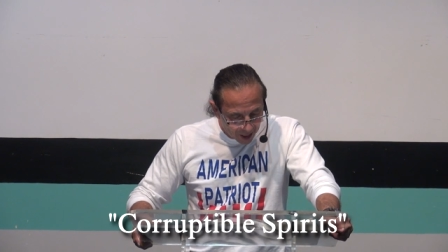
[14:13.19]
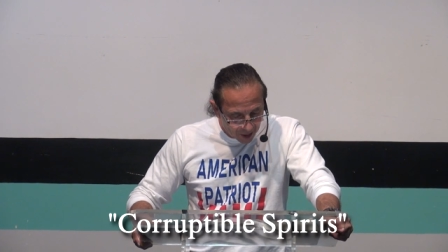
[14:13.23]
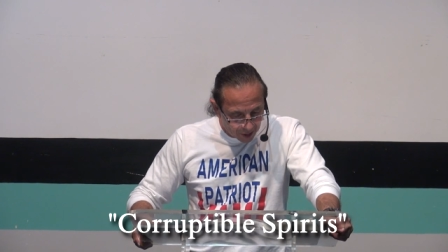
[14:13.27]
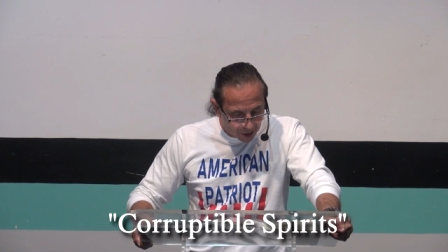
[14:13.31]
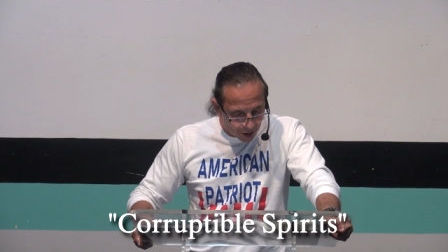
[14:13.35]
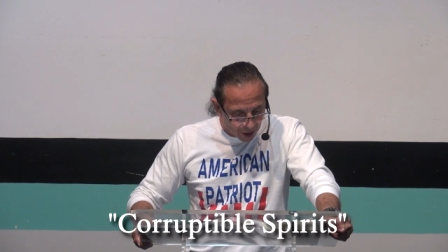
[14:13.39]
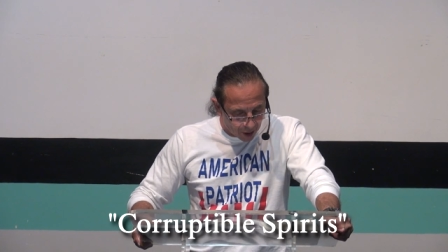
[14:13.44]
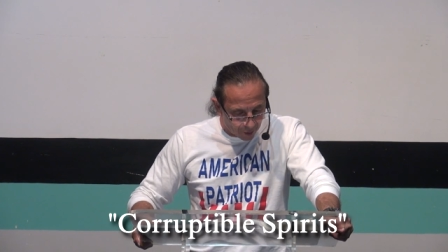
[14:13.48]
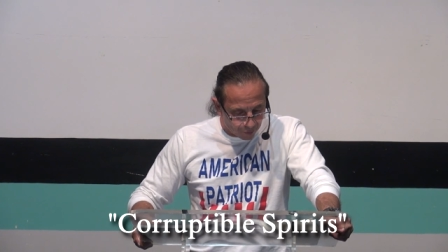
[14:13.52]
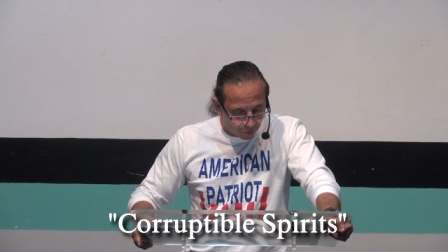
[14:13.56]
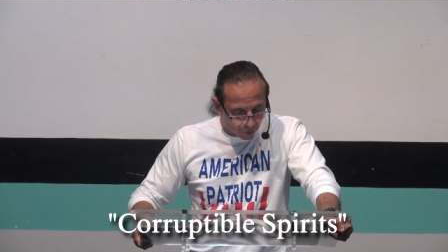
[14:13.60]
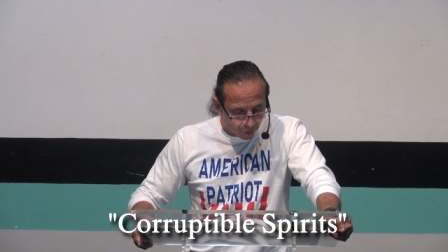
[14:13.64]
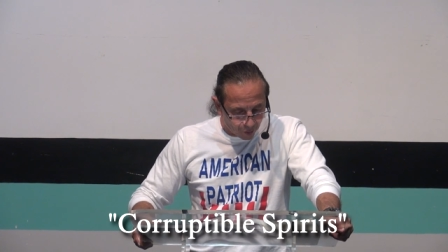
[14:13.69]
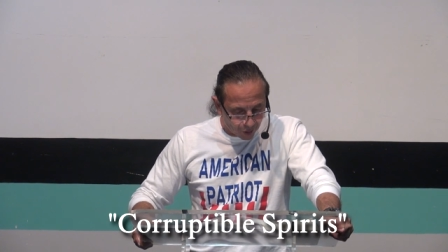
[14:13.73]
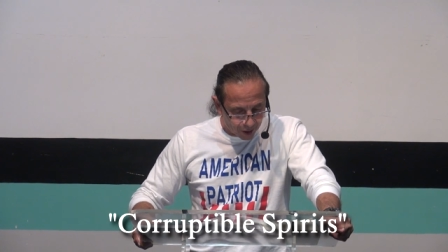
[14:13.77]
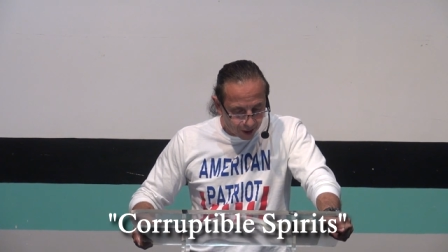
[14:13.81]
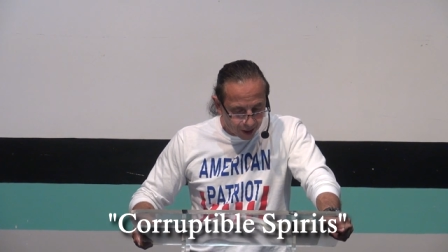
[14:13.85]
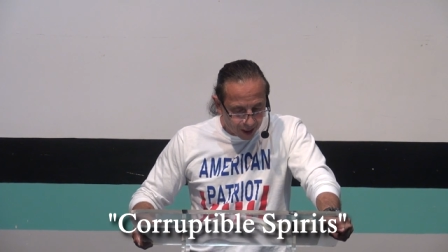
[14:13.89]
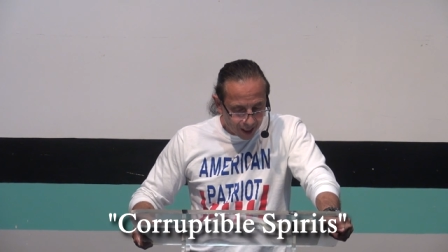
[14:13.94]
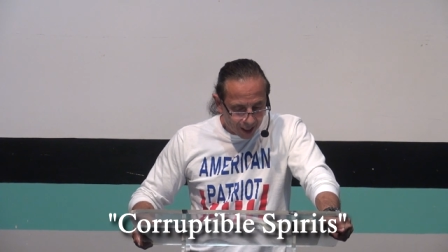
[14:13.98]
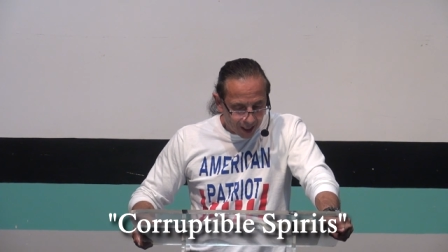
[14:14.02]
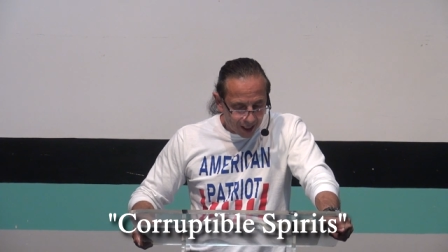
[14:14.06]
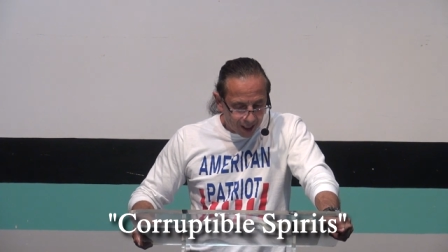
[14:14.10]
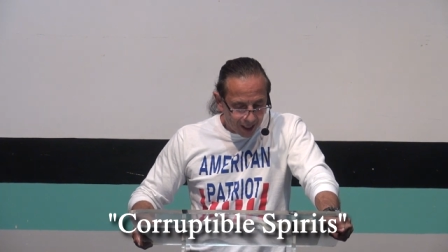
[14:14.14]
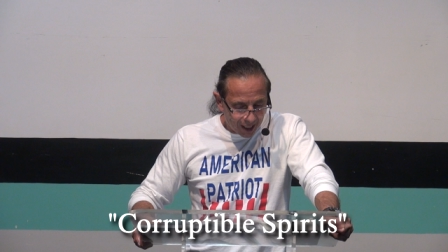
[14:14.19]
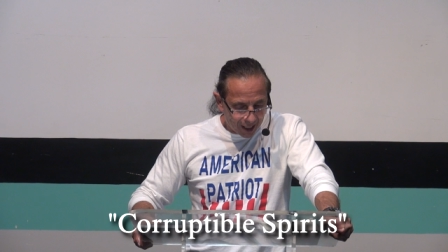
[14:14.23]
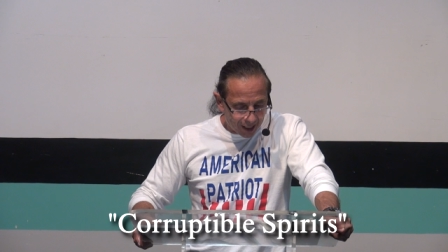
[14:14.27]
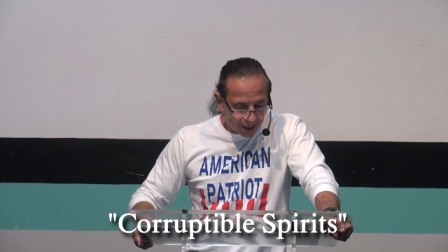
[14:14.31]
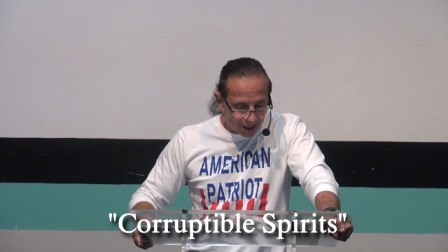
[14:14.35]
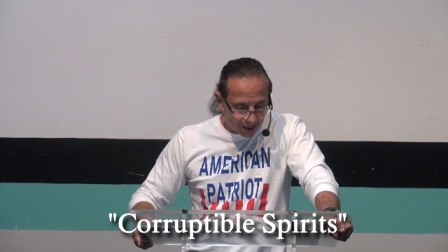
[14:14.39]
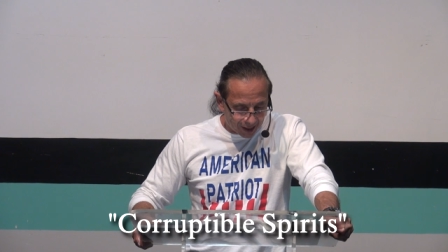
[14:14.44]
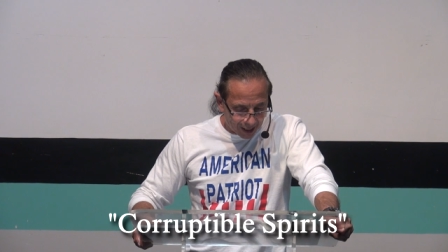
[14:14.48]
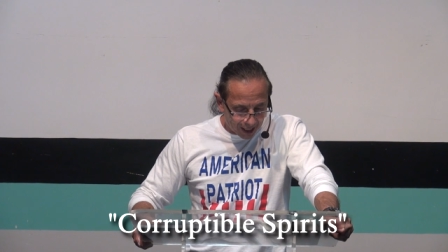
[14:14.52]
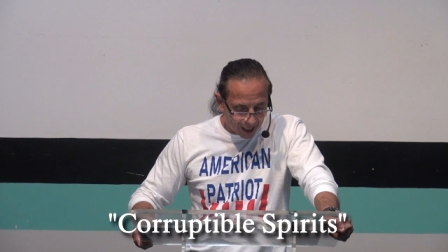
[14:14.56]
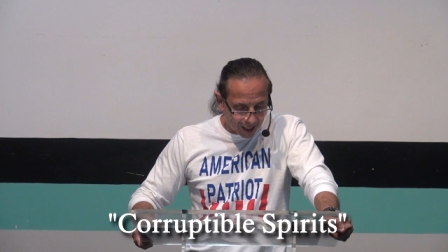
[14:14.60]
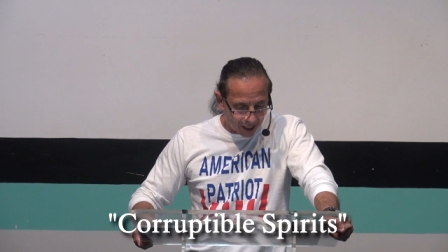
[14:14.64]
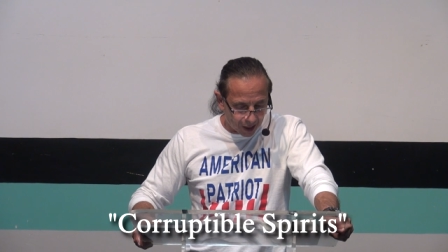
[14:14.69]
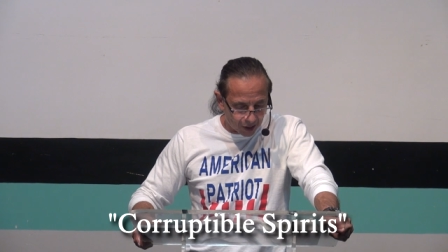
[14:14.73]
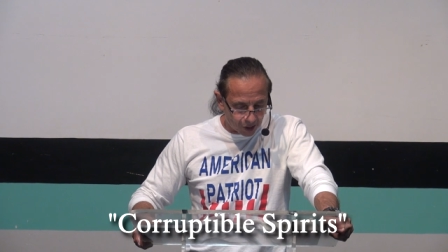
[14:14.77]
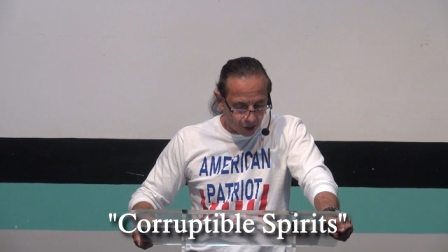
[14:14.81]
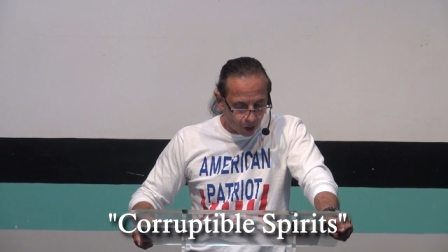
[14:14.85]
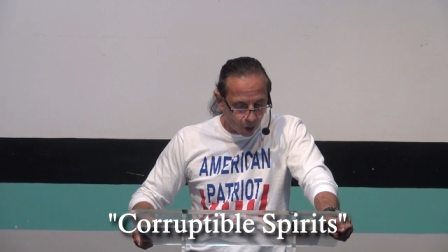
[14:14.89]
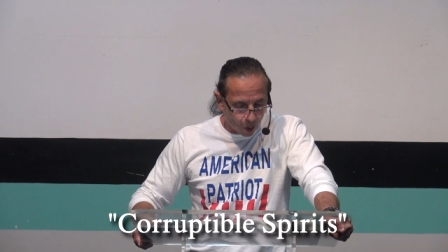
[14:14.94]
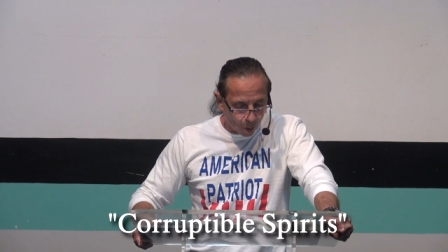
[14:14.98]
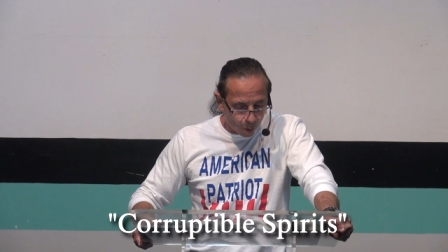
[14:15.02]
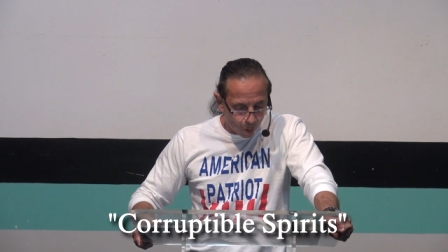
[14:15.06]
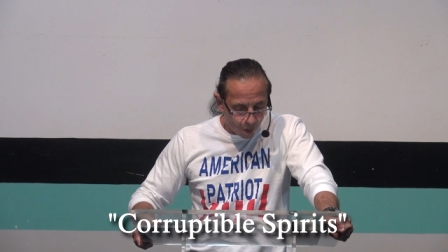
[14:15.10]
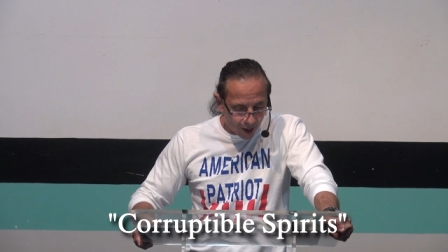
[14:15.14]
Therefore, he says,
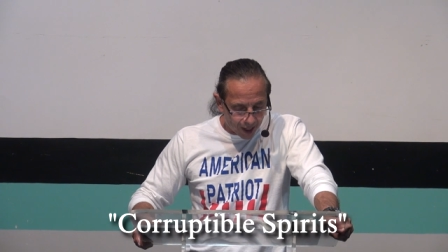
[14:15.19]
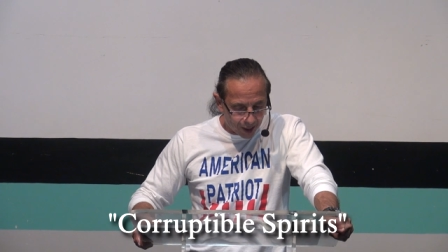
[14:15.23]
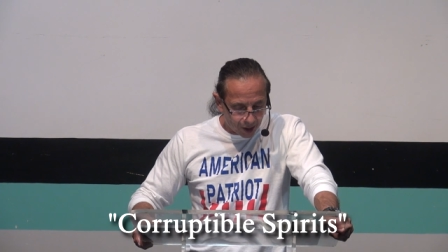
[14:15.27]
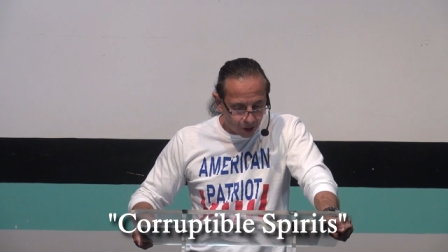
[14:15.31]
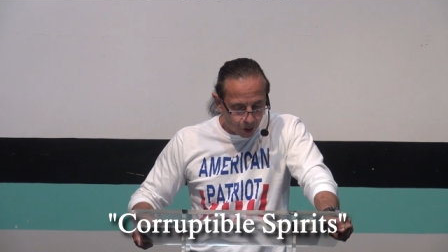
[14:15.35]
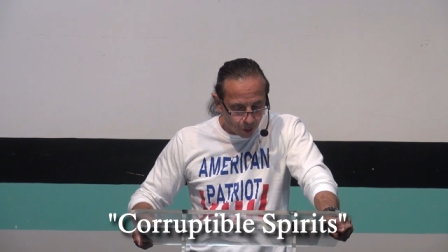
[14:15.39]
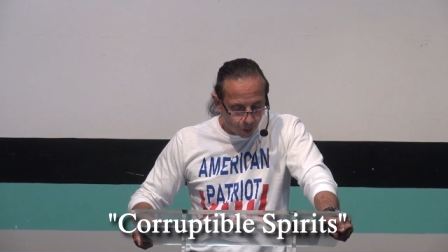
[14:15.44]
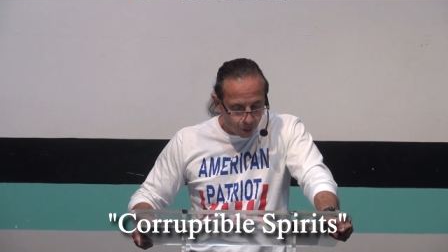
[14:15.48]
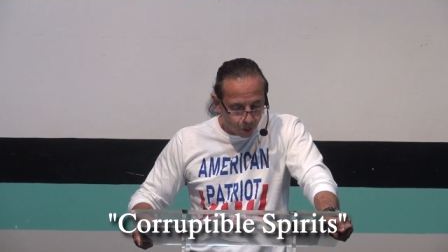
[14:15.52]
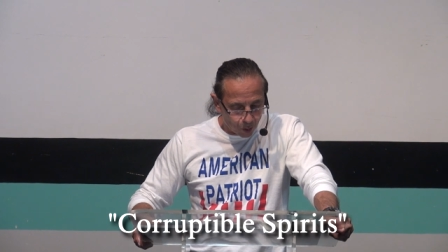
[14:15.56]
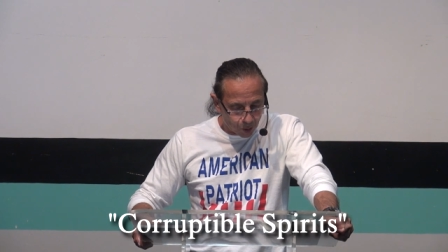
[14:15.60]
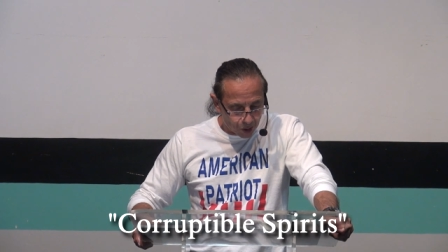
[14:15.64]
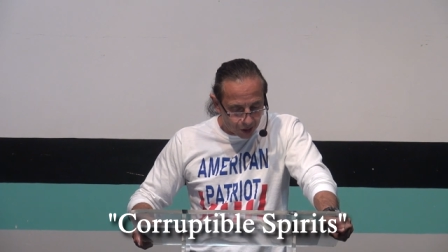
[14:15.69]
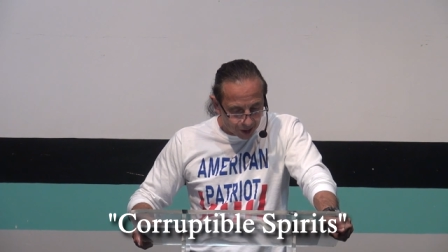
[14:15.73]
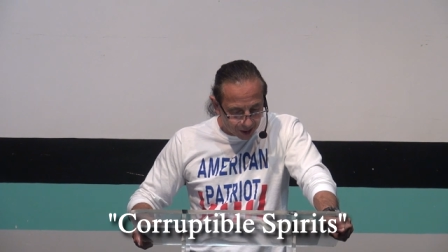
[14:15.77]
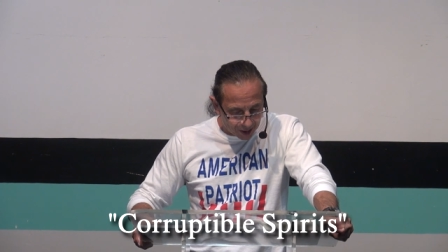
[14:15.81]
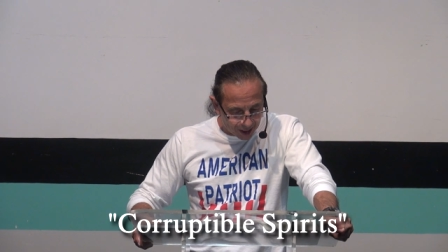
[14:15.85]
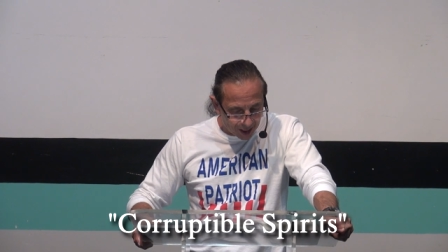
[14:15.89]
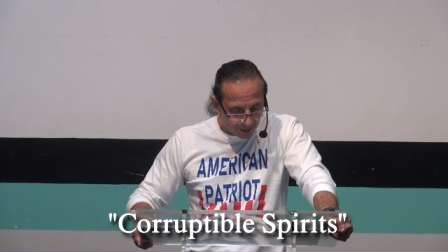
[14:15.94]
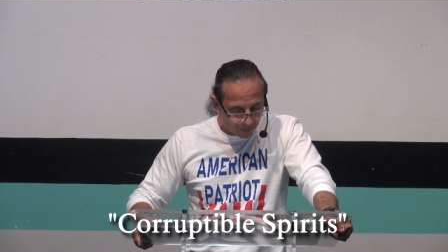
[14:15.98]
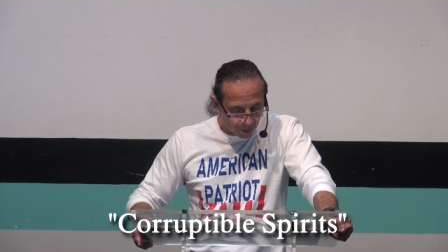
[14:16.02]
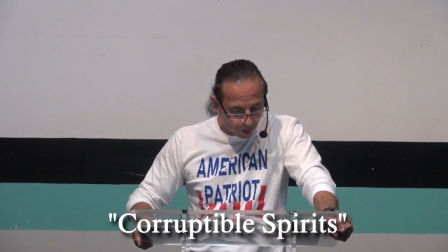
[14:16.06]
Awake, you who sleep,